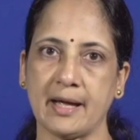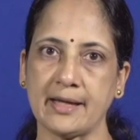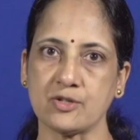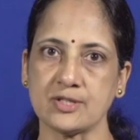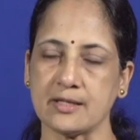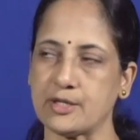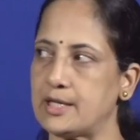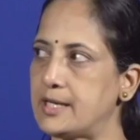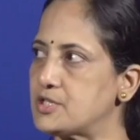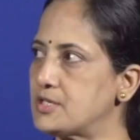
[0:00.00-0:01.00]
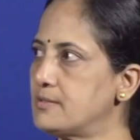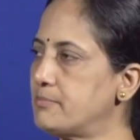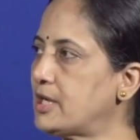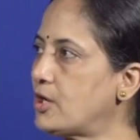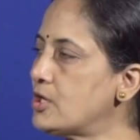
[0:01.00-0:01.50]
the
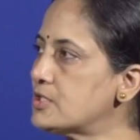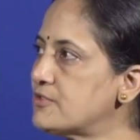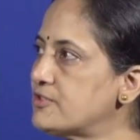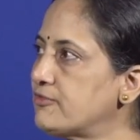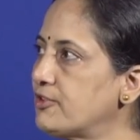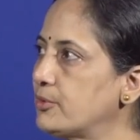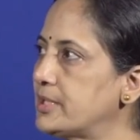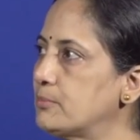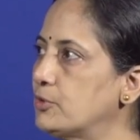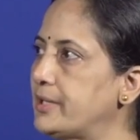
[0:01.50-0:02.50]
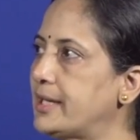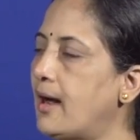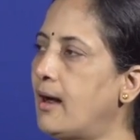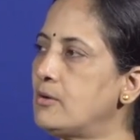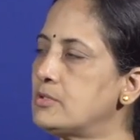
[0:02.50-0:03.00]
microcirculation, because of the fluid moving
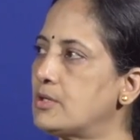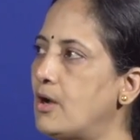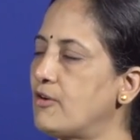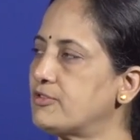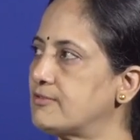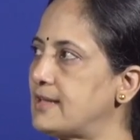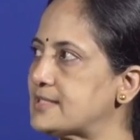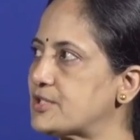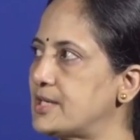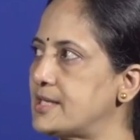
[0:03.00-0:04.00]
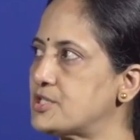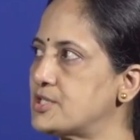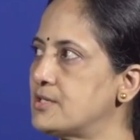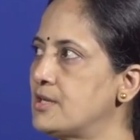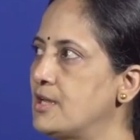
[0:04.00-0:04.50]
out of the
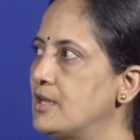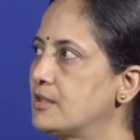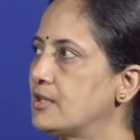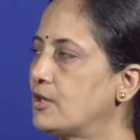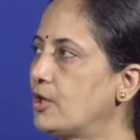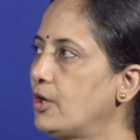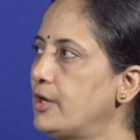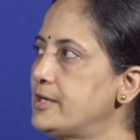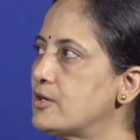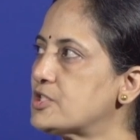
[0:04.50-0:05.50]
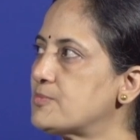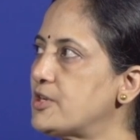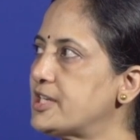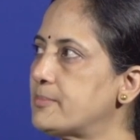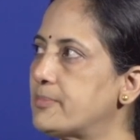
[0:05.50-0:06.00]
vasculature, the colloid
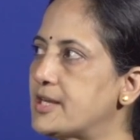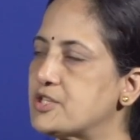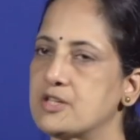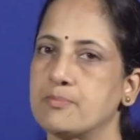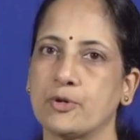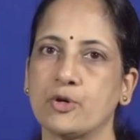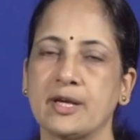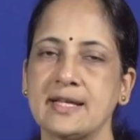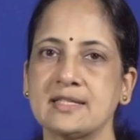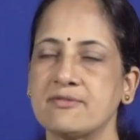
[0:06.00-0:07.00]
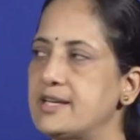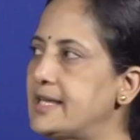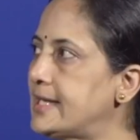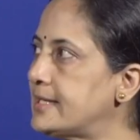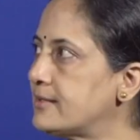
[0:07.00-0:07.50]
osmotic pressure
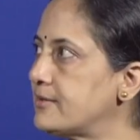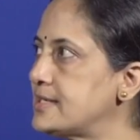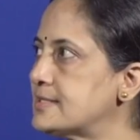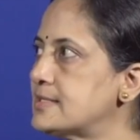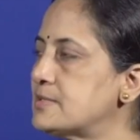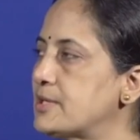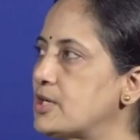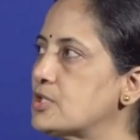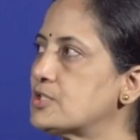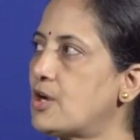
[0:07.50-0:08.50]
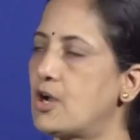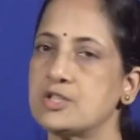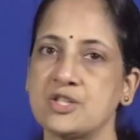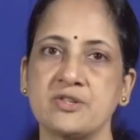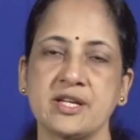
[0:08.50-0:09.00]
progressively increases because the
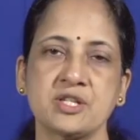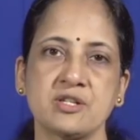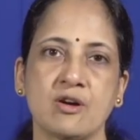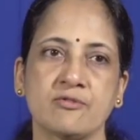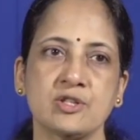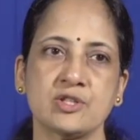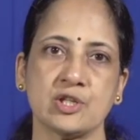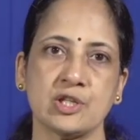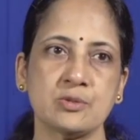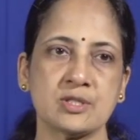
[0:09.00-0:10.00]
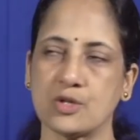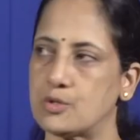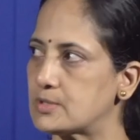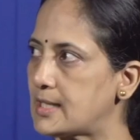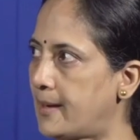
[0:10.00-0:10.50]
concentration of the solutes
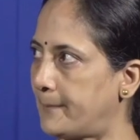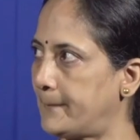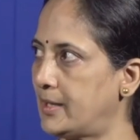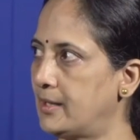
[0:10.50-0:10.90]
goes up.